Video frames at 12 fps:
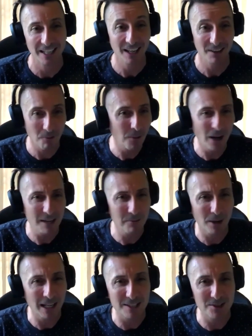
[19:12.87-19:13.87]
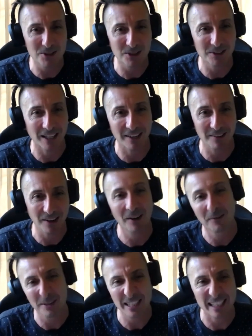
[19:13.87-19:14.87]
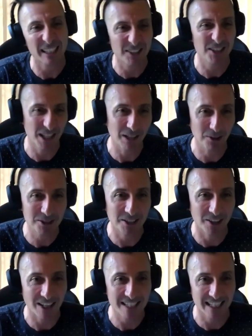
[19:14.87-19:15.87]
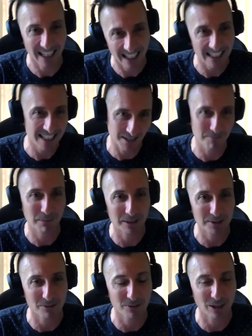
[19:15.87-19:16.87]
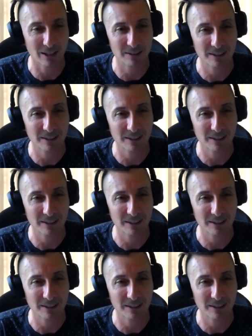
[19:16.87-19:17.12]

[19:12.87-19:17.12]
Why did you do that? Oh, we did it because it looks nicer and it's simpler to follow.